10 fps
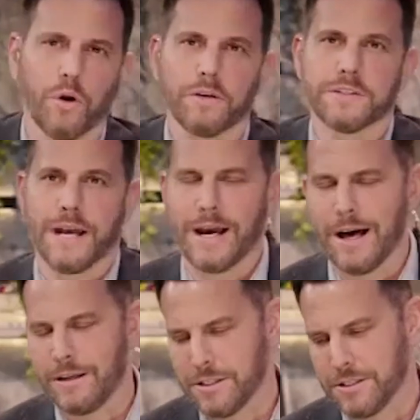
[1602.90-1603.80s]
Board of
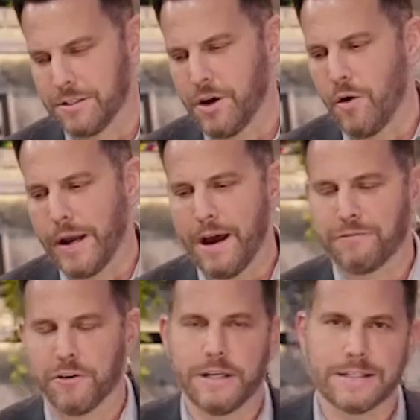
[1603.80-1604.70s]
Psychologists is going
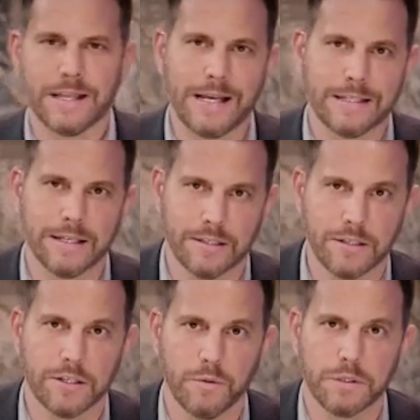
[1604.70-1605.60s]
after his license
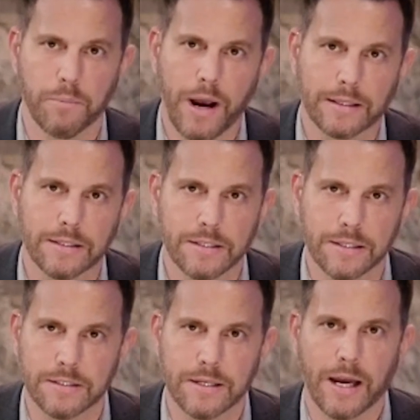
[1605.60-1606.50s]
because he was a
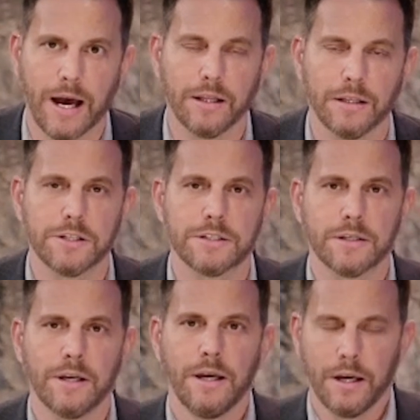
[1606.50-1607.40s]
practicing
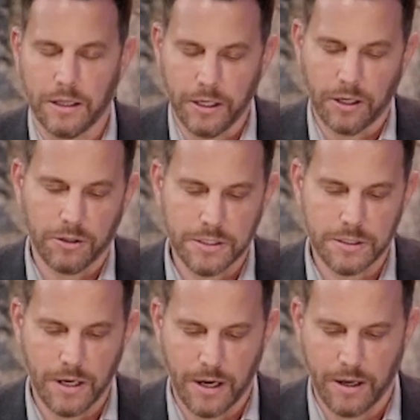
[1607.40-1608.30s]
psychologist, clinical
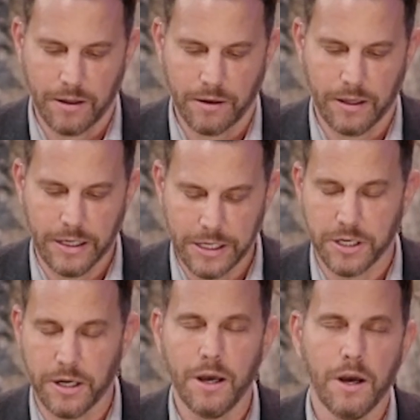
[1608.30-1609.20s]

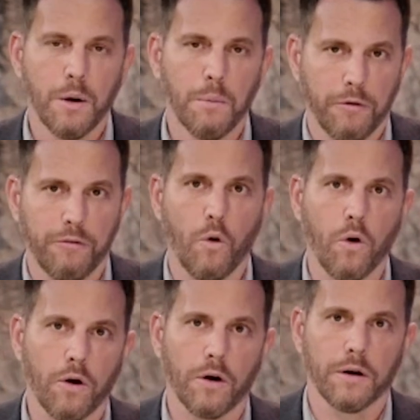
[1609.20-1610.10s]
clinician
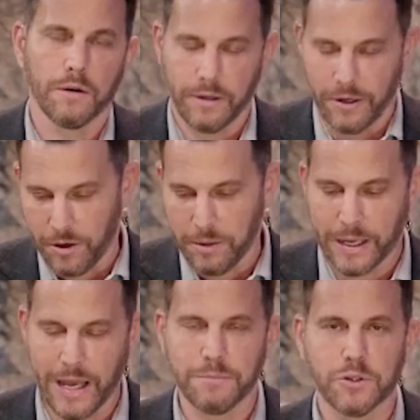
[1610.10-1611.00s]
before, you know, he
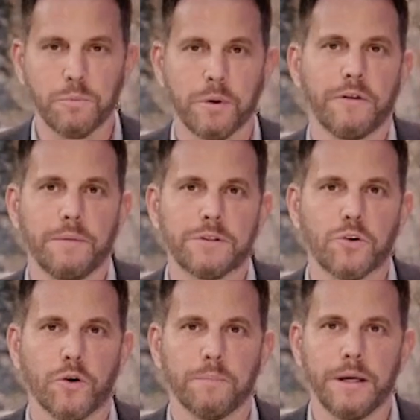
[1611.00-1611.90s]
became super famous,
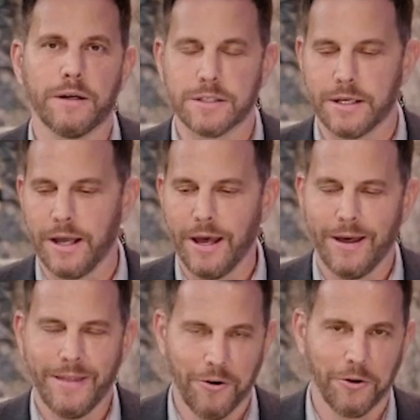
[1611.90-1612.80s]
Jordan Peterson.
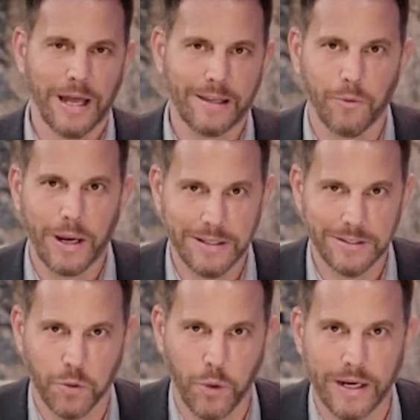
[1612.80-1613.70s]
They don't like the way
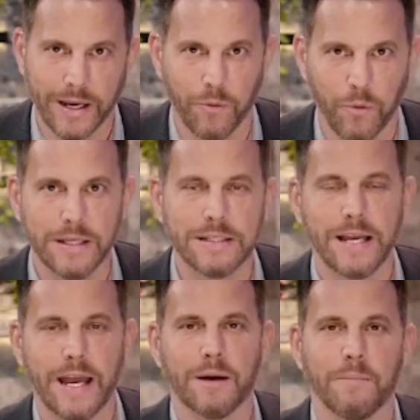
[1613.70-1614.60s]
he's tweeting and what he's
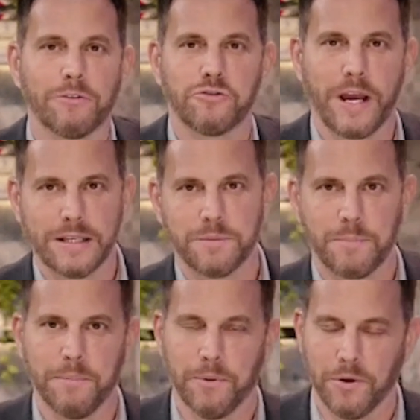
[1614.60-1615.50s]
saying about trans
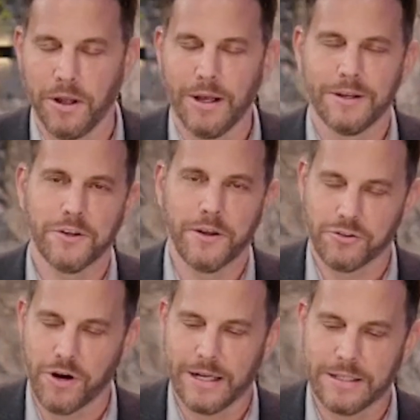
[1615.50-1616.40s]
people, so they're
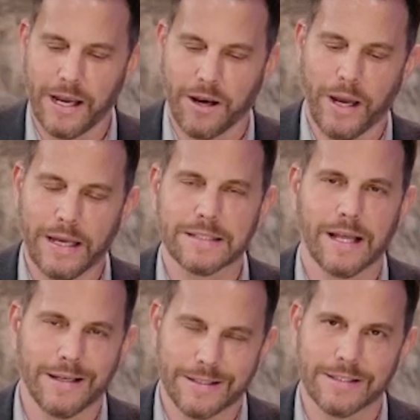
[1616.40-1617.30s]
trying to take away his
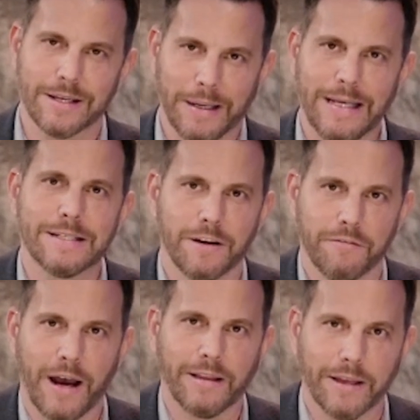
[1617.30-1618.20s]
license. I mean, he's going to
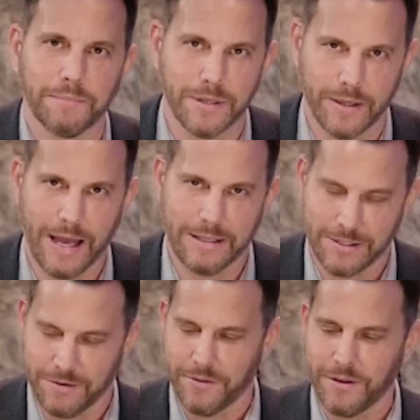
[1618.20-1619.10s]
fight them to the
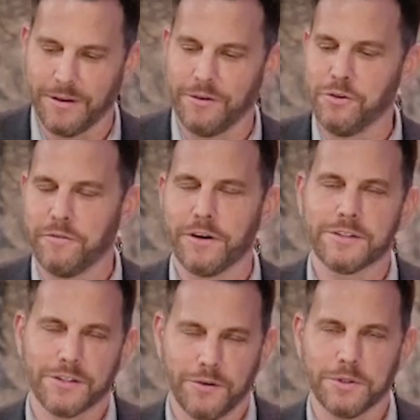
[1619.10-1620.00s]
ends of the
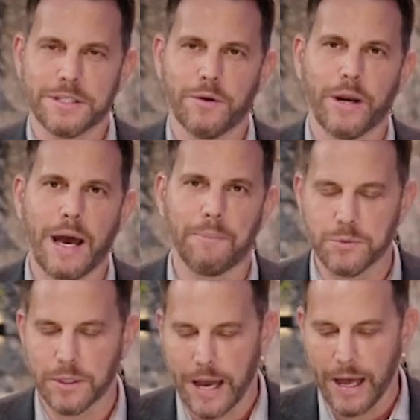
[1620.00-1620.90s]
universe, so we'll see what
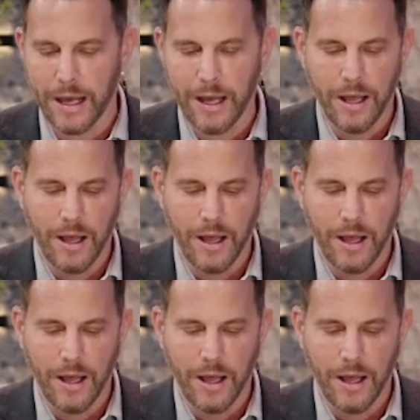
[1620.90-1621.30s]
happens with that.